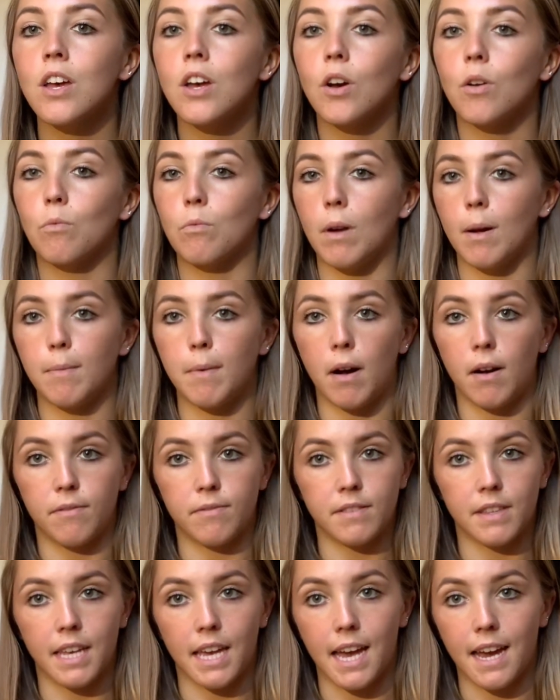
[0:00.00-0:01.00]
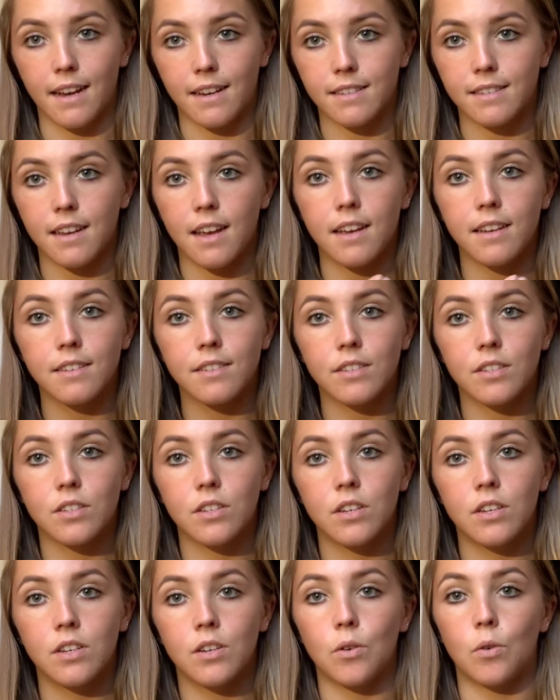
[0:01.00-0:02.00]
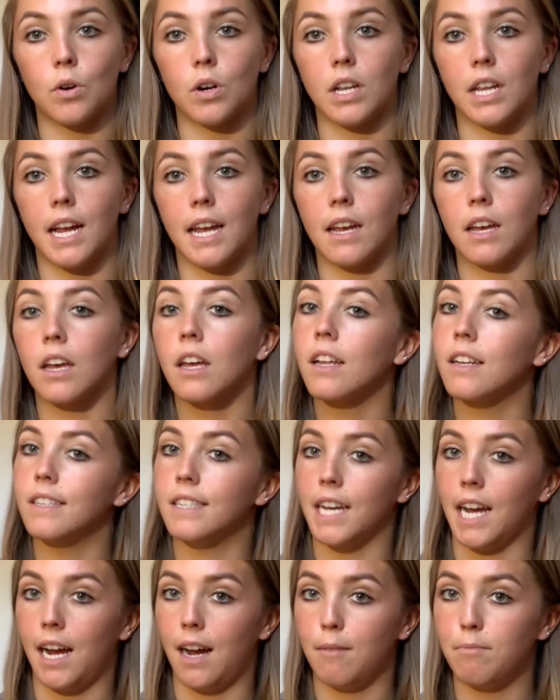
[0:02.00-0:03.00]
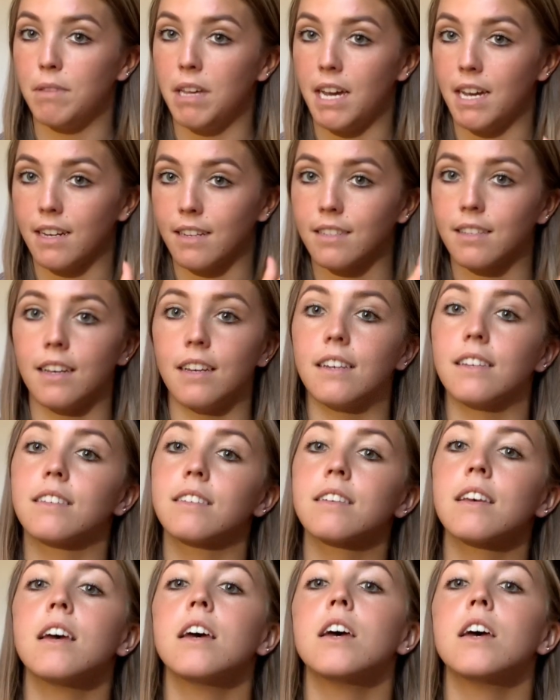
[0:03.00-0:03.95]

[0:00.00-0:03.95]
rub off the excess or like dab the excess